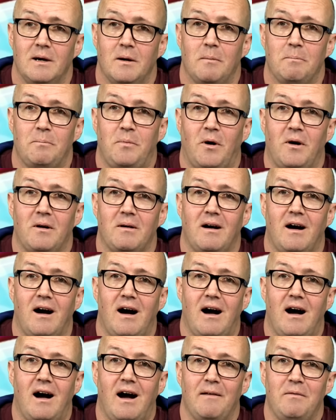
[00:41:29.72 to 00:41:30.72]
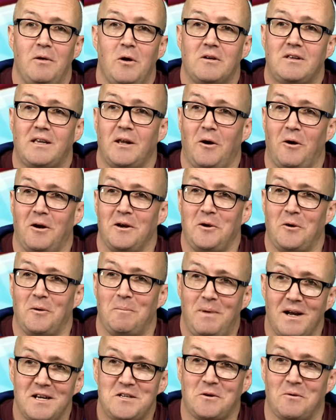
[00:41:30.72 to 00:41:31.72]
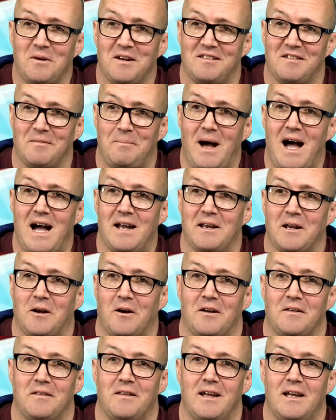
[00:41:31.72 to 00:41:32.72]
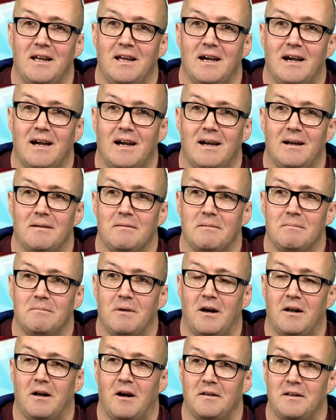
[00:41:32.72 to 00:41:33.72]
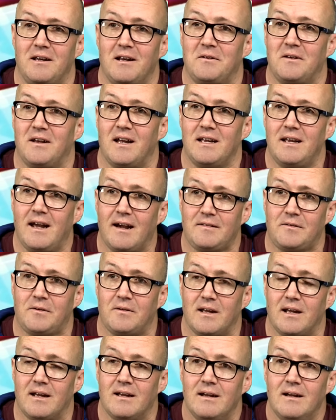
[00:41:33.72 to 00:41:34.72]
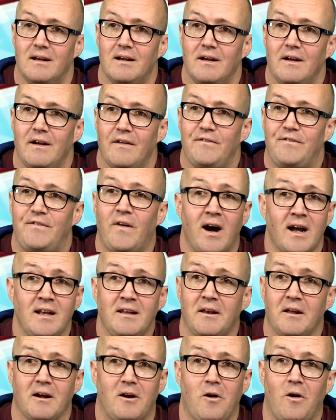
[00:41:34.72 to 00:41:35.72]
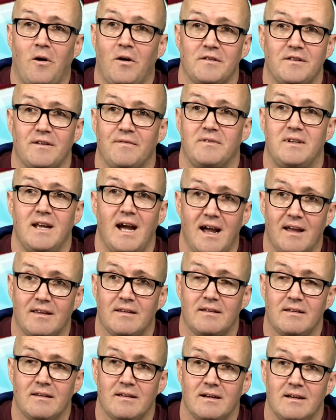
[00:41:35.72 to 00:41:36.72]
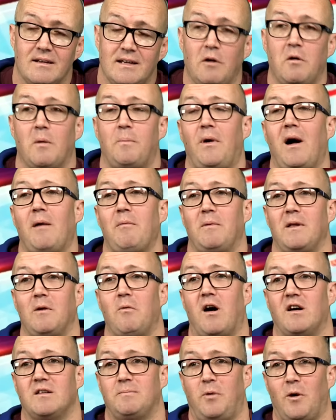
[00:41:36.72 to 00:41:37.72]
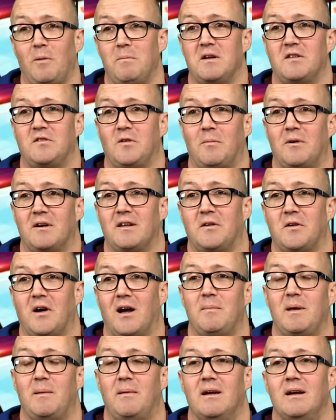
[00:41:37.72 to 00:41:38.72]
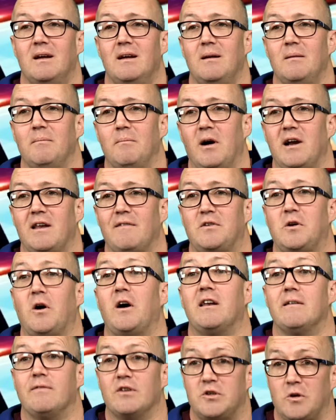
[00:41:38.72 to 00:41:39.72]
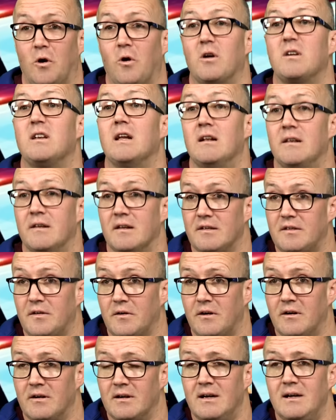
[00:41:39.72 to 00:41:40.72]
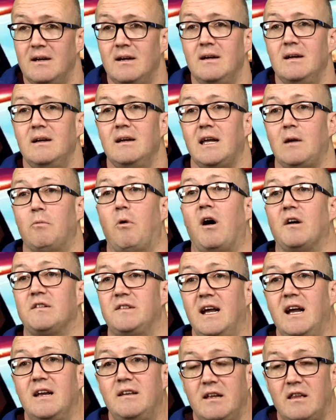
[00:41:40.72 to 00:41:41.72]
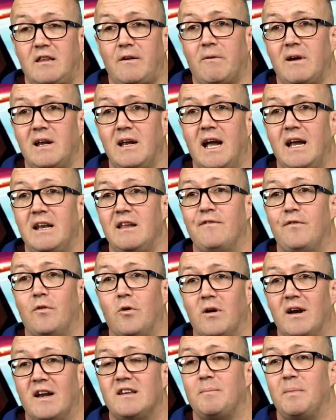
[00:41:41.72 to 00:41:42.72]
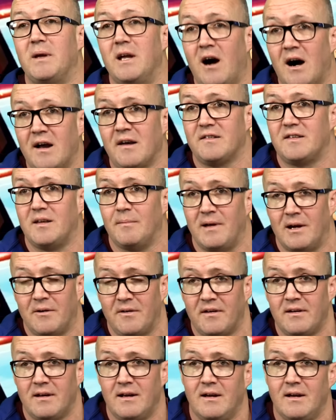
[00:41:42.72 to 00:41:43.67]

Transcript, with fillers: But I looked at all the obituaries of Patnick on the uh, on the internet yesterday. Finding a cause of death. Now it probably was published somewhere at the time he might have died of a short illness or he was 83, 84. Let's be honest about it.